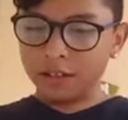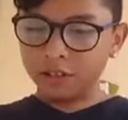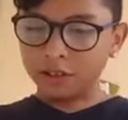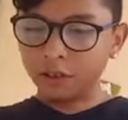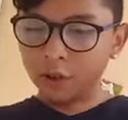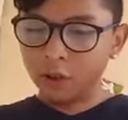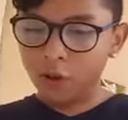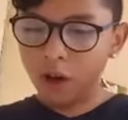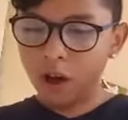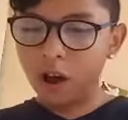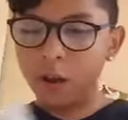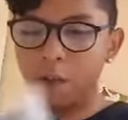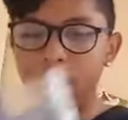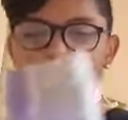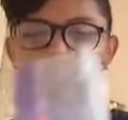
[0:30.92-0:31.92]
So,
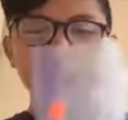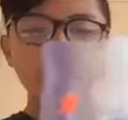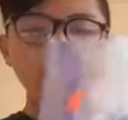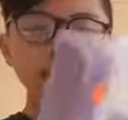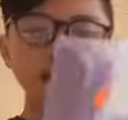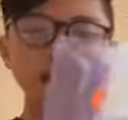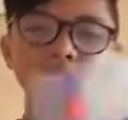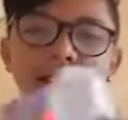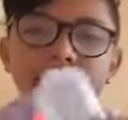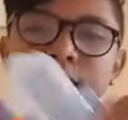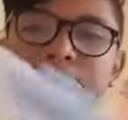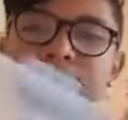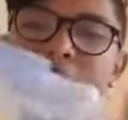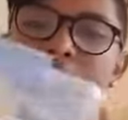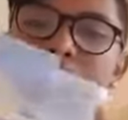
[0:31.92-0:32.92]
um, I got
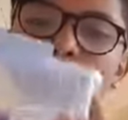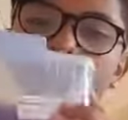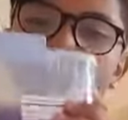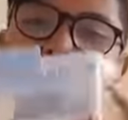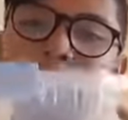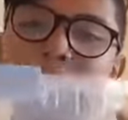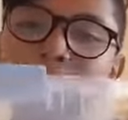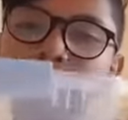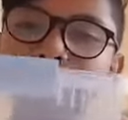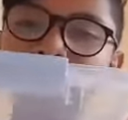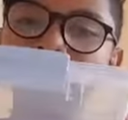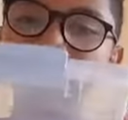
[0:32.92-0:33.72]
this slime.